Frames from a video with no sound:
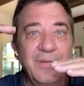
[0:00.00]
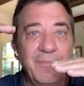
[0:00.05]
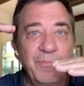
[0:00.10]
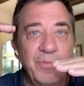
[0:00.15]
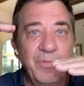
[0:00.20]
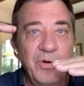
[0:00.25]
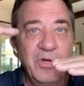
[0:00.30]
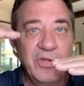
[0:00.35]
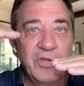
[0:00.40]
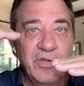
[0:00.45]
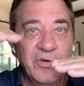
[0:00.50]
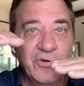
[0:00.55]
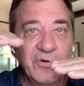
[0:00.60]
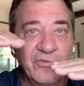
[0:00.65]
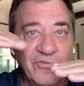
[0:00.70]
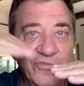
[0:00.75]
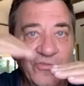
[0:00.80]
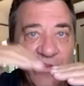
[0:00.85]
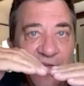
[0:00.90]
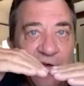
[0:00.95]
put
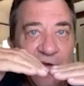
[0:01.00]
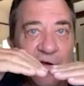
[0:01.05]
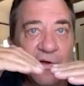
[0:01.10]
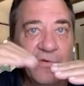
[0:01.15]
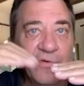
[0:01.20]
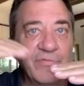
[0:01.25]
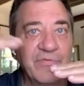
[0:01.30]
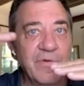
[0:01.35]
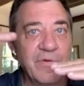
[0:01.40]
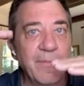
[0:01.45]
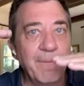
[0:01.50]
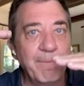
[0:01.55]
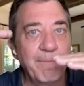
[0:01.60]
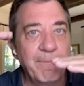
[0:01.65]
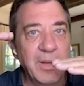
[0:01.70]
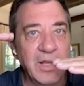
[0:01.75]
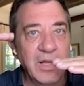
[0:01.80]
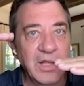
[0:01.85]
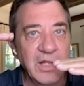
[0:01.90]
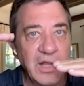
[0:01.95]
yourself
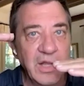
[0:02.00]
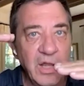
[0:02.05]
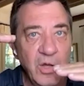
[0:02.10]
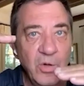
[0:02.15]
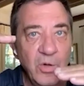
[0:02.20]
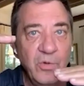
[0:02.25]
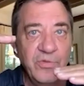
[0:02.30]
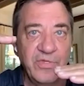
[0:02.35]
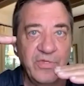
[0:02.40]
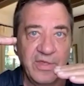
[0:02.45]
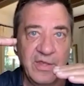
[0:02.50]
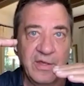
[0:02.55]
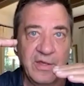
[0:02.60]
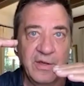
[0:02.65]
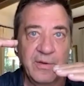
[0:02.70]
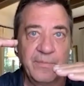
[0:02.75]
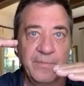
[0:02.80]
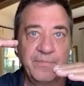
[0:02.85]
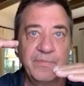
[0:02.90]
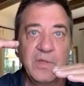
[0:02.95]
below
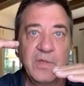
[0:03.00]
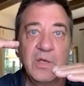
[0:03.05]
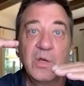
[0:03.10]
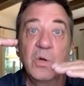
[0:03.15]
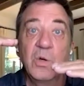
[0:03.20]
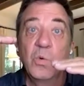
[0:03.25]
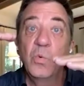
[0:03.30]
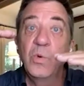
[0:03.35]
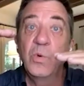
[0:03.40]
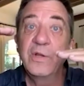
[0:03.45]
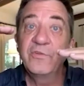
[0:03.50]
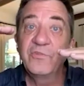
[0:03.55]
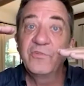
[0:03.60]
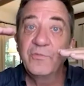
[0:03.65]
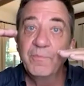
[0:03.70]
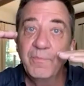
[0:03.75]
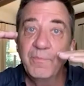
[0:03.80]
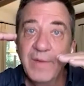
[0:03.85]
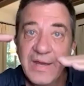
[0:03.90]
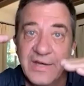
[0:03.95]
them, which
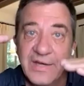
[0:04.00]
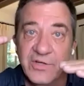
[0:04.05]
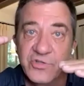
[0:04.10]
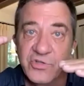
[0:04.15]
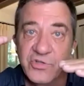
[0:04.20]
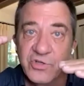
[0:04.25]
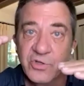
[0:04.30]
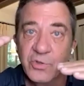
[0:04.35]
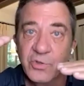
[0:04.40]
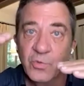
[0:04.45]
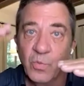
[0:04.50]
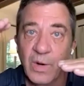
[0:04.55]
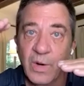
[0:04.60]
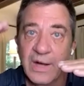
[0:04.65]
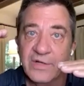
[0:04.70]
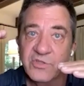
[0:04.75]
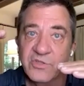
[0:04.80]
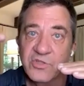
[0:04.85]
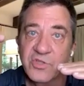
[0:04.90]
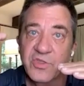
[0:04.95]
makes you
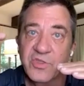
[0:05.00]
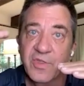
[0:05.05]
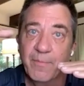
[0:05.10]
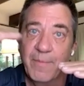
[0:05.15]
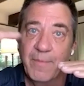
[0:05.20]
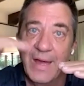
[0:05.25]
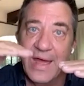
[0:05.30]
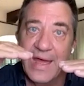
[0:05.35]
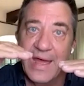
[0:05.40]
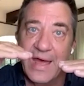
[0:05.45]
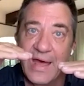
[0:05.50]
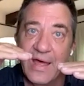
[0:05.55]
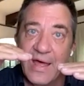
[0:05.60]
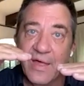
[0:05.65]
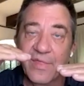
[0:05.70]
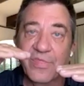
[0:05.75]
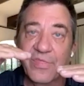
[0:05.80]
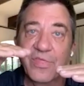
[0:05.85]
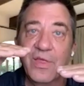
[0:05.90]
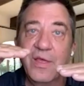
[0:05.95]
watch the
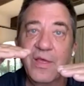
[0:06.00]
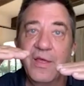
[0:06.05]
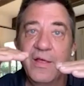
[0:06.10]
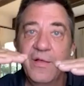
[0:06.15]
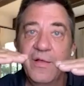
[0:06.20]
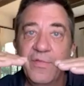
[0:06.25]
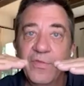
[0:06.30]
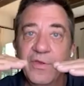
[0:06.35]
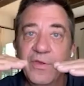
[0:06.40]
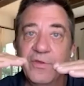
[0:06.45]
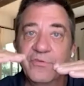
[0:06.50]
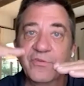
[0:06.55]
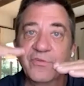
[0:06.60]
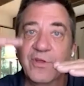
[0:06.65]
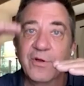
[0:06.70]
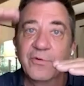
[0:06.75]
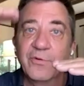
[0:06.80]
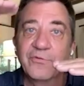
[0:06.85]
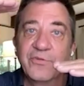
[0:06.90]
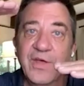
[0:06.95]
math. This
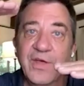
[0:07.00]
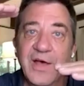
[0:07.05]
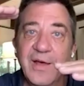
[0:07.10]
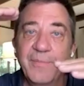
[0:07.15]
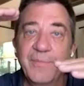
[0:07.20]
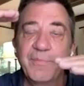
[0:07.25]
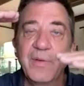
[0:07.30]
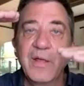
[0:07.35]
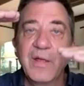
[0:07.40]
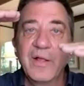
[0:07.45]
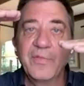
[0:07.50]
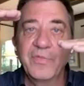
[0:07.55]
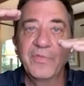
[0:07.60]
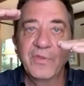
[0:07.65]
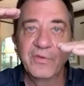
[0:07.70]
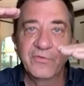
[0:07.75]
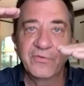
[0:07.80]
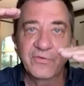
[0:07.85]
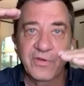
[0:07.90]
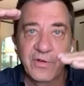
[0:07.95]
goes up,
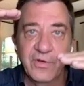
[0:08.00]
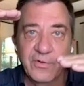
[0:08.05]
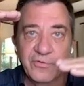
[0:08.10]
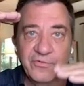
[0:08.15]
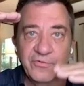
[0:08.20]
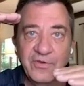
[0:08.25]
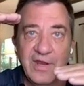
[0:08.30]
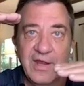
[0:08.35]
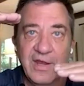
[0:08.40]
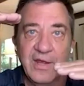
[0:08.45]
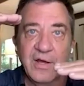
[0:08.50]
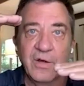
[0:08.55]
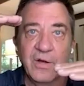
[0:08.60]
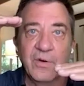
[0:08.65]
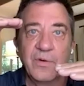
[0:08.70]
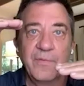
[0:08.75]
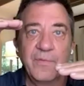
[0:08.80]
this goes down.